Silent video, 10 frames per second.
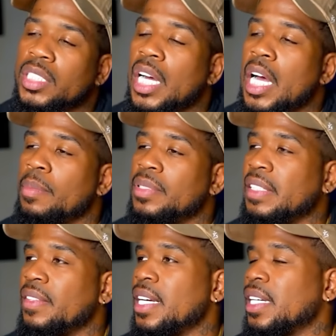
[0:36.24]
shop
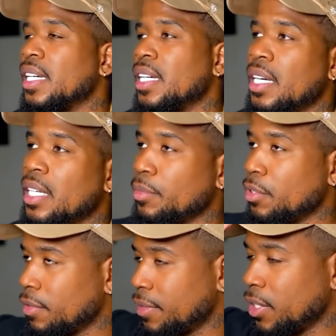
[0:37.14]
stevieknight.com,
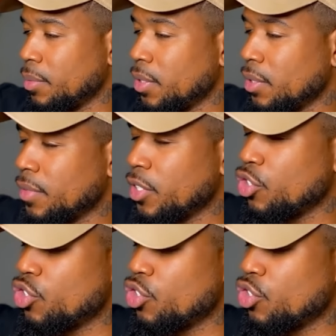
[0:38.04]
you feel me, for the